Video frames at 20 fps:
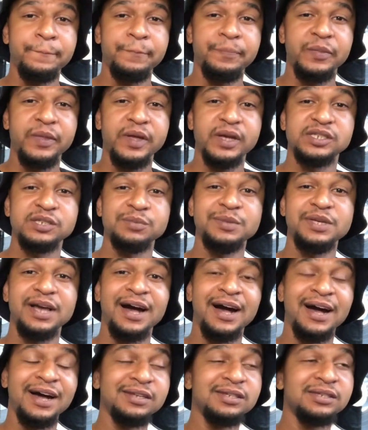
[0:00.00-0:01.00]
And to be
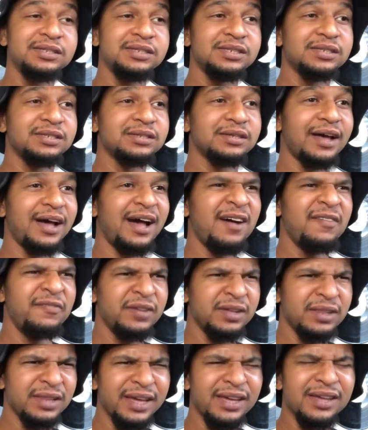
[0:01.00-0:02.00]
honest, I feel
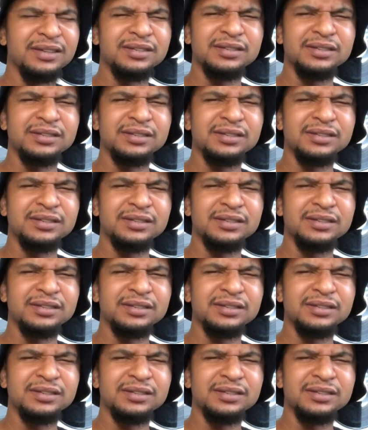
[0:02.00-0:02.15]
like